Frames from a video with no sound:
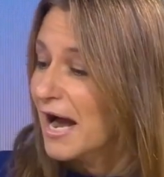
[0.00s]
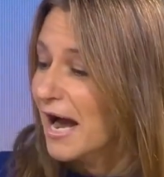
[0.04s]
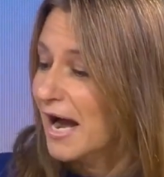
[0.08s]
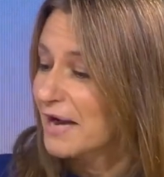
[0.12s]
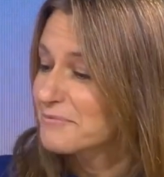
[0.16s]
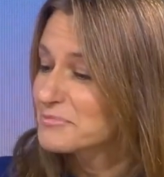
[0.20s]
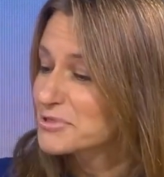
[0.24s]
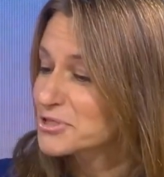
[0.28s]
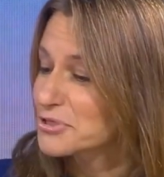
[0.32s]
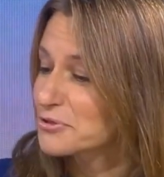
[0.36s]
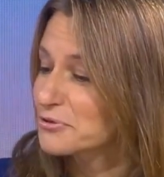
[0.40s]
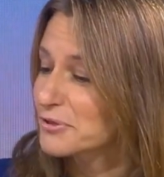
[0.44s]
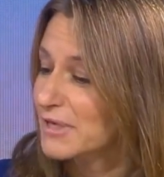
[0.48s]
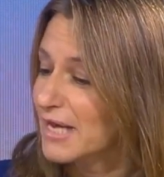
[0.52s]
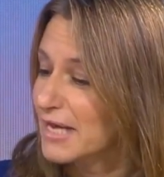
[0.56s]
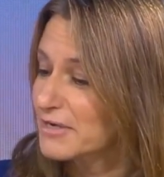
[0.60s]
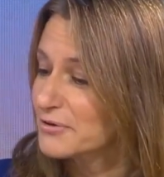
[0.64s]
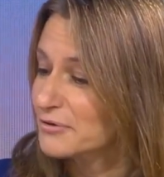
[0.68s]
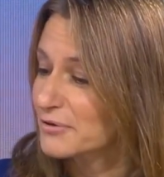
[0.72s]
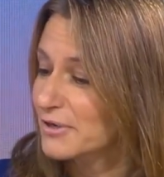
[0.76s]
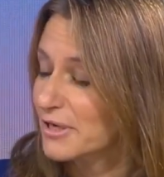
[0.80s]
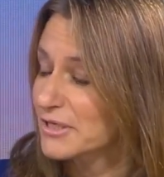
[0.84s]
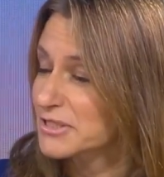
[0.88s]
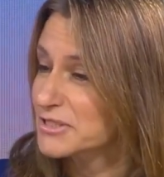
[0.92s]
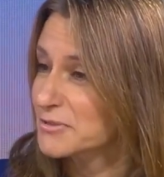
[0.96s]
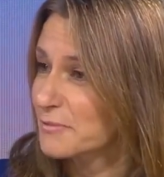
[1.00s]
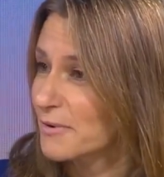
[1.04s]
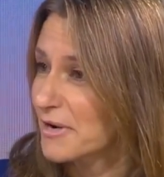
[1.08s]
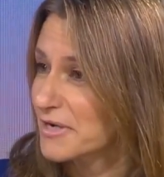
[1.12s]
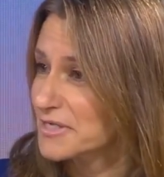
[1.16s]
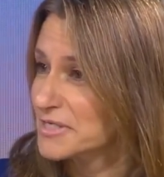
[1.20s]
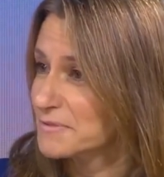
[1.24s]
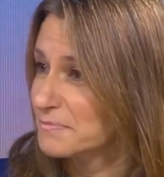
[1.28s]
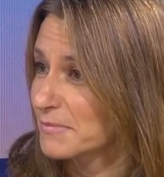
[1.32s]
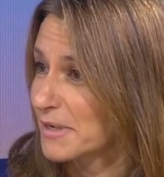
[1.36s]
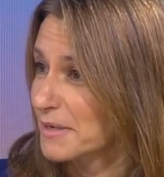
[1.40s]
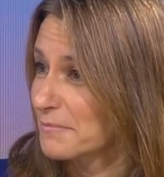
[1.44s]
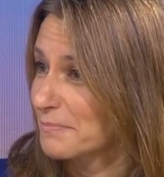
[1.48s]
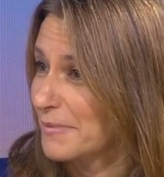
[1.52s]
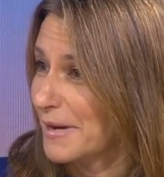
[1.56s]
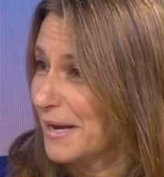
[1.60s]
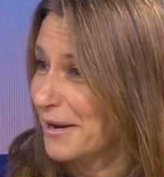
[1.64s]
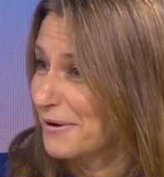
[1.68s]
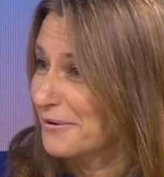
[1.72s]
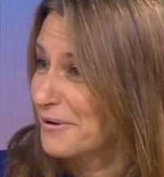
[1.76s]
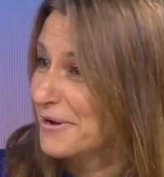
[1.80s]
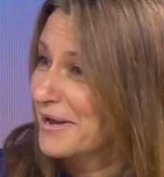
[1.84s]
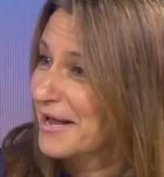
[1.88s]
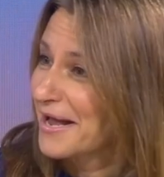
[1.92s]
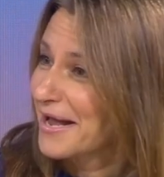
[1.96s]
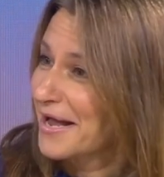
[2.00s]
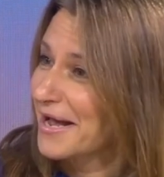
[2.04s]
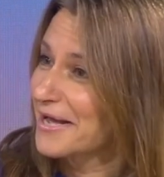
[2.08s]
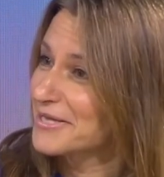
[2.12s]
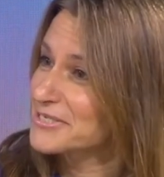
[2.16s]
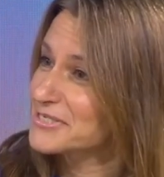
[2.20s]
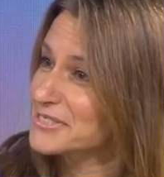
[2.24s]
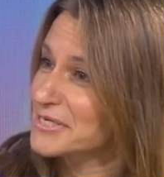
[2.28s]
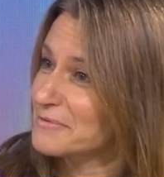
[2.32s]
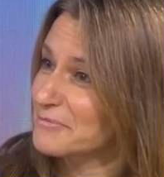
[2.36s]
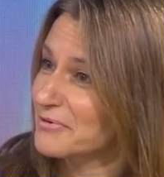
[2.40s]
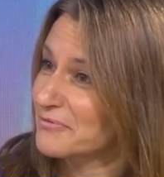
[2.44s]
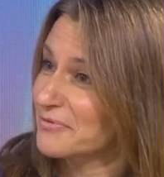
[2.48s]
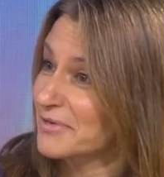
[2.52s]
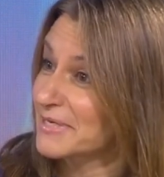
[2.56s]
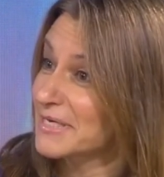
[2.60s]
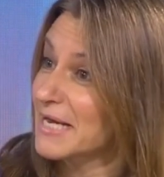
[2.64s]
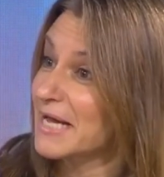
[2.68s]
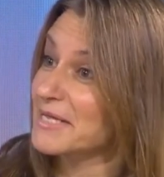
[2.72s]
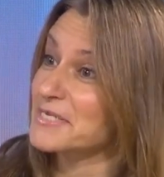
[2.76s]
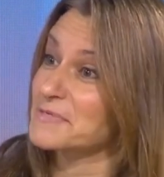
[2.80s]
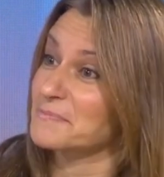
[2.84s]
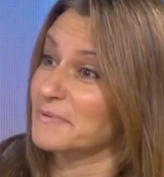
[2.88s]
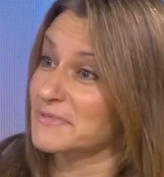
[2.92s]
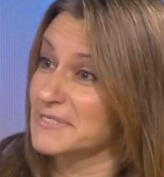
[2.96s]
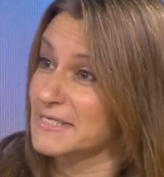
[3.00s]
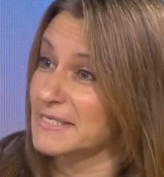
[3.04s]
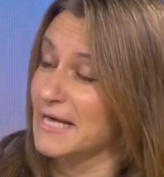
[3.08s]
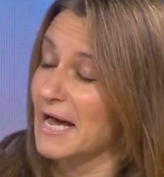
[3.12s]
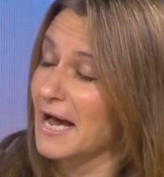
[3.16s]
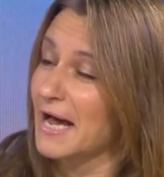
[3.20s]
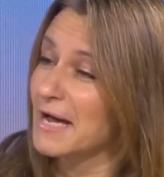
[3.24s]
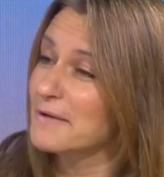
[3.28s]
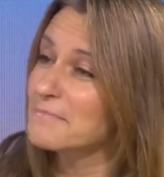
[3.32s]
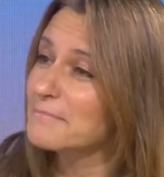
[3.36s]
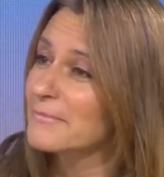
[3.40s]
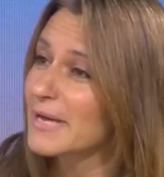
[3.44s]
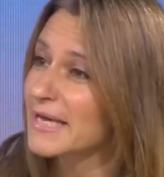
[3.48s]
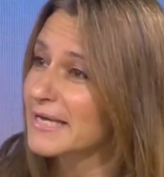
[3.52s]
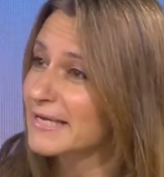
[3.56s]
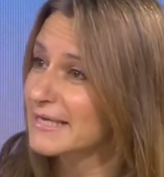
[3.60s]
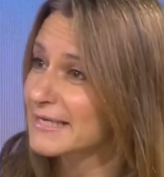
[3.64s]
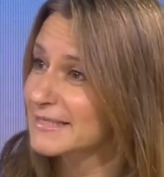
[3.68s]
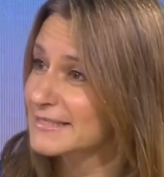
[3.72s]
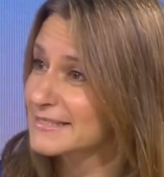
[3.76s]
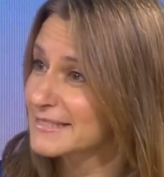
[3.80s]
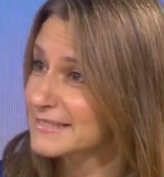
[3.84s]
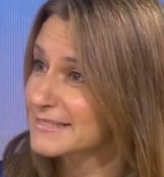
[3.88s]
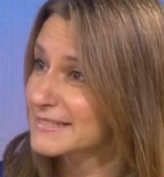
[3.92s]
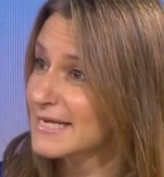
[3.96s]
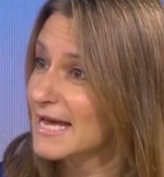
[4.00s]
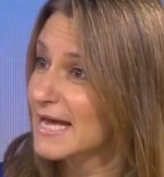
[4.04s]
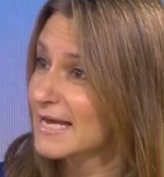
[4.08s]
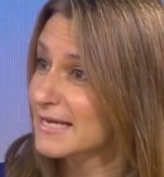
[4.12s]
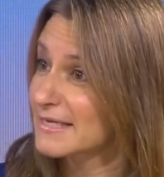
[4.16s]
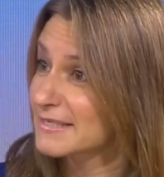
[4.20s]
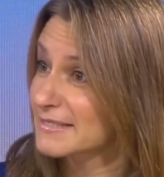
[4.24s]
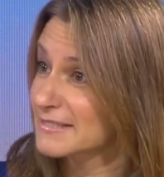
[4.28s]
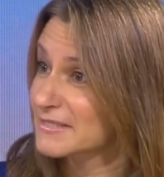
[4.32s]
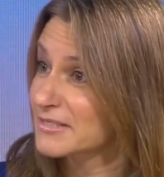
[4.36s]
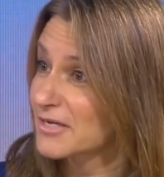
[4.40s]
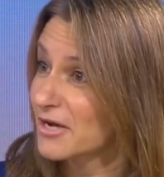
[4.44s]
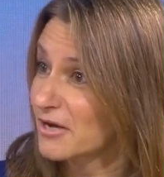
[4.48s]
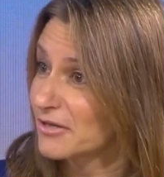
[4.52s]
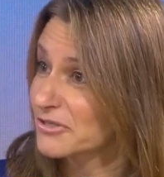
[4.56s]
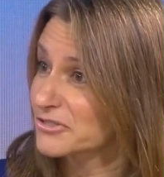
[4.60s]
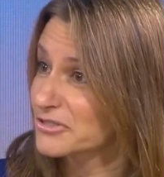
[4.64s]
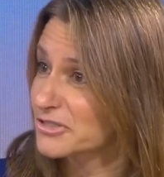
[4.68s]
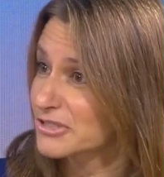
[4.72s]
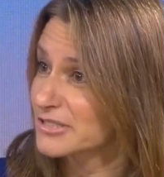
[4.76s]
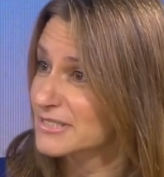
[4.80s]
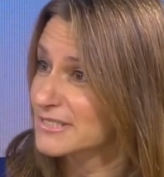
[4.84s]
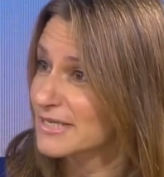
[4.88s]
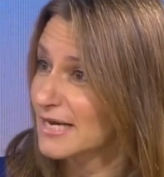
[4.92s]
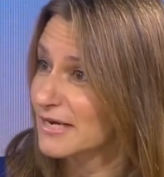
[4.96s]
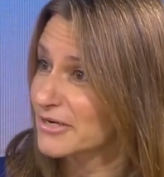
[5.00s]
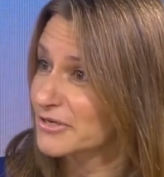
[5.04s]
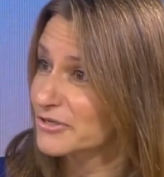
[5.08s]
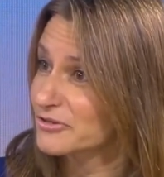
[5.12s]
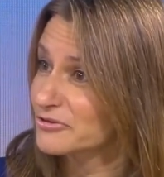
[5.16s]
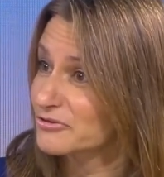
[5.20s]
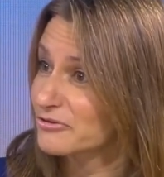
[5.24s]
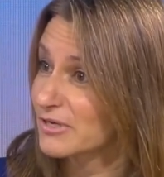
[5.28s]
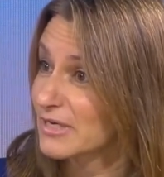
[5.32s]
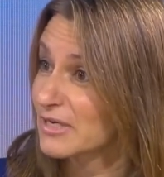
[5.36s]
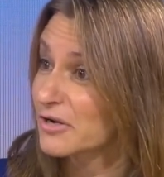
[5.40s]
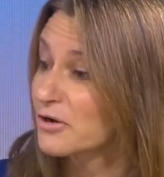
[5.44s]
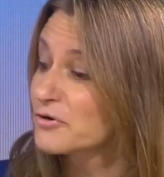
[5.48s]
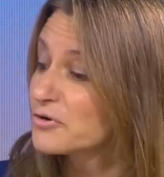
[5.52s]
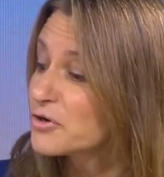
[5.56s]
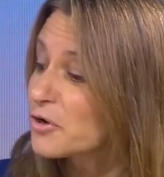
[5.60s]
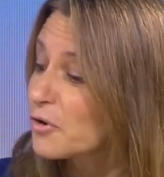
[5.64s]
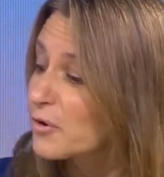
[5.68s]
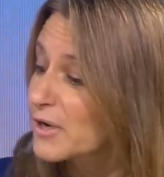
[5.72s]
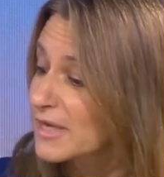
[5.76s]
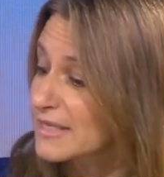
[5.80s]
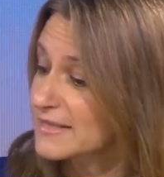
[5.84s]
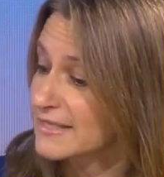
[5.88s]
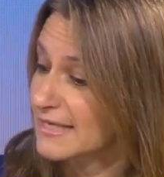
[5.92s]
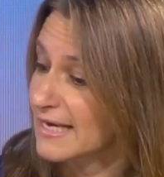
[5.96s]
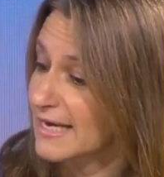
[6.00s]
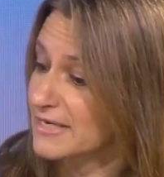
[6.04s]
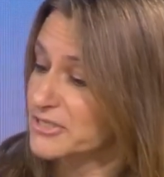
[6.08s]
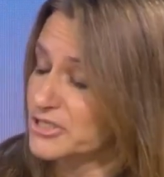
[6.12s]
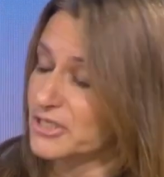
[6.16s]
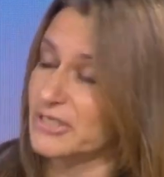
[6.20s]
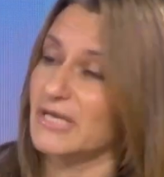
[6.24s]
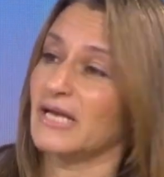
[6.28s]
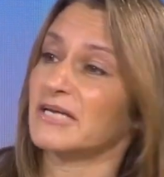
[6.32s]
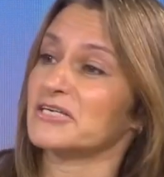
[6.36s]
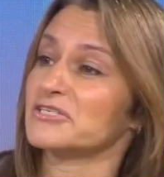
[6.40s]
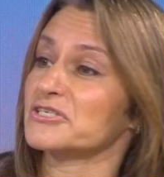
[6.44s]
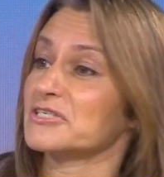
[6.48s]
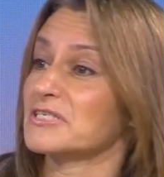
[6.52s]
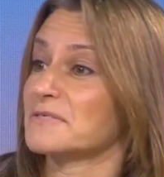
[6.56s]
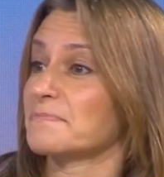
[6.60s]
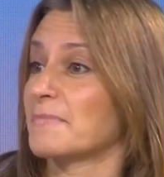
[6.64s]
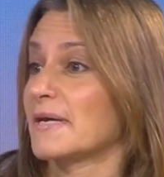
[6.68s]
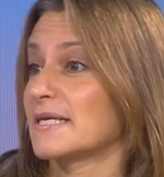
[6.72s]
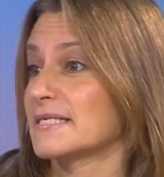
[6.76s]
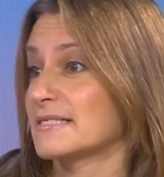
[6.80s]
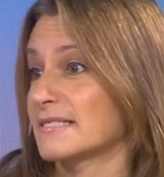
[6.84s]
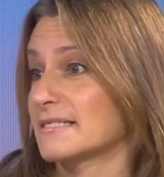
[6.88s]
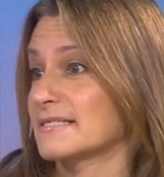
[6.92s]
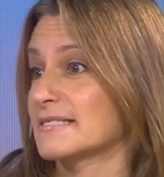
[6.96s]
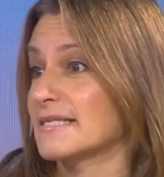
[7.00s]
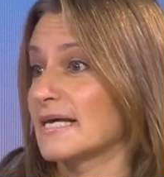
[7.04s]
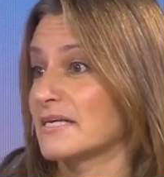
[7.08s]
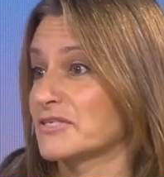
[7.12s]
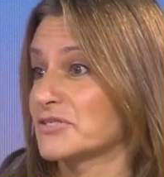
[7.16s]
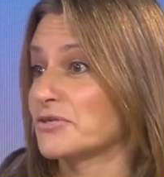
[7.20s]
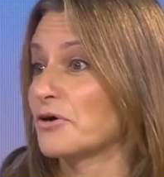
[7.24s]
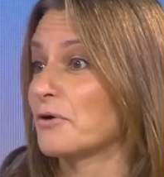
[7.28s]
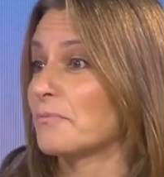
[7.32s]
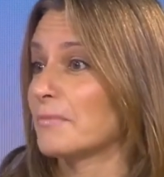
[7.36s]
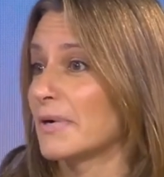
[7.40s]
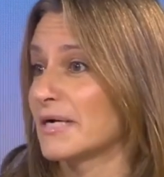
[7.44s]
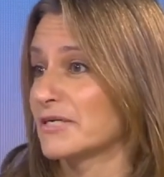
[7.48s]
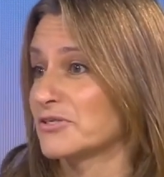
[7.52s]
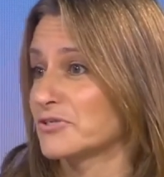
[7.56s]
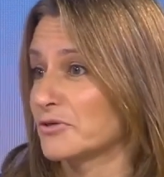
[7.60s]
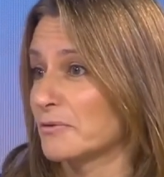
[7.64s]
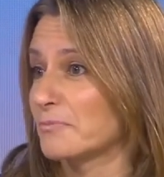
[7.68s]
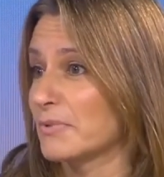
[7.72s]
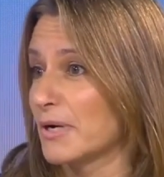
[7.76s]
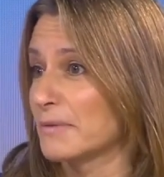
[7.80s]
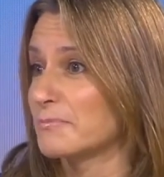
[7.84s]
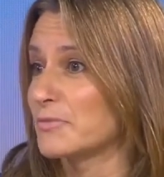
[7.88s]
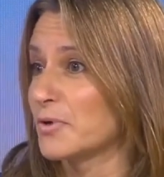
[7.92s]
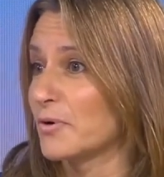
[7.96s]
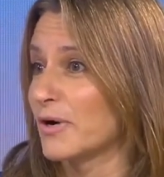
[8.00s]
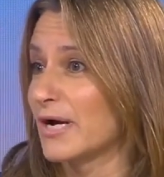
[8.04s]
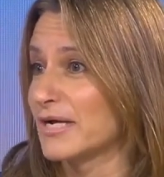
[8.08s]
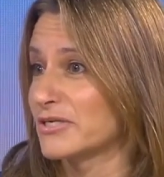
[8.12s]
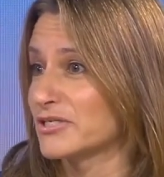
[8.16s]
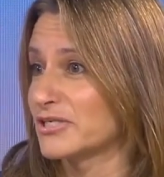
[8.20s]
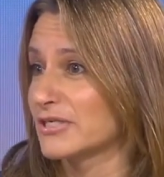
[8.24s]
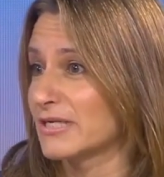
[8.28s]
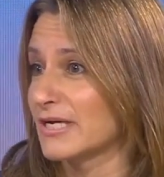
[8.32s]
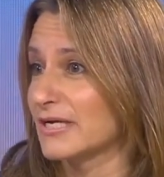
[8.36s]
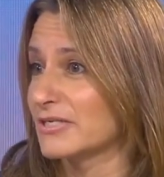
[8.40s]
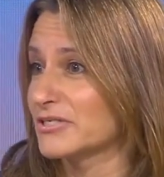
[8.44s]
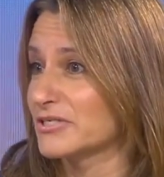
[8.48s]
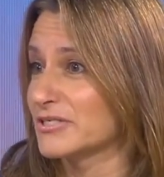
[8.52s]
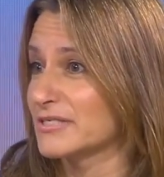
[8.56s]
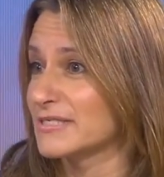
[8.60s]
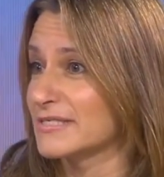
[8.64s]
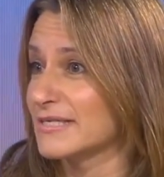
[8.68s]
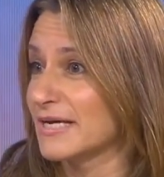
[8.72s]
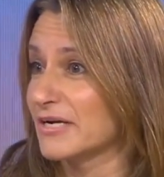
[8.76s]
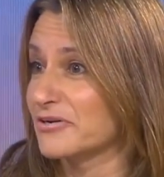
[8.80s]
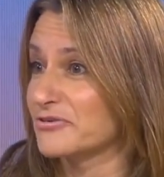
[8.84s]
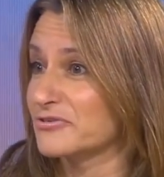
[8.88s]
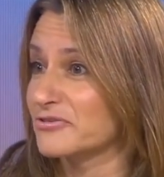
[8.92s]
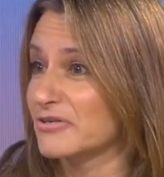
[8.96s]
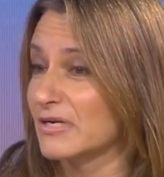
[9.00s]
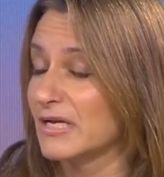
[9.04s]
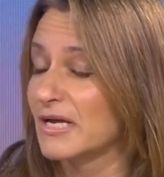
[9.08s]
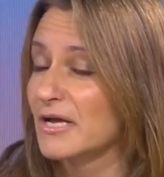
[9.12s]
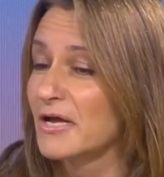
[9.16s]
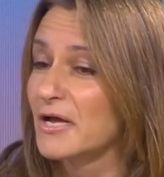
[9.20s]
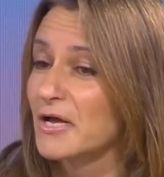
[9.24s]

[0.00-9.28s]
I'm sure, Kay, you're going to ask me about some of the announcements that I'm making today as Culture Secretary. not in the education space, because that's not my job. I'm not Education Secretary.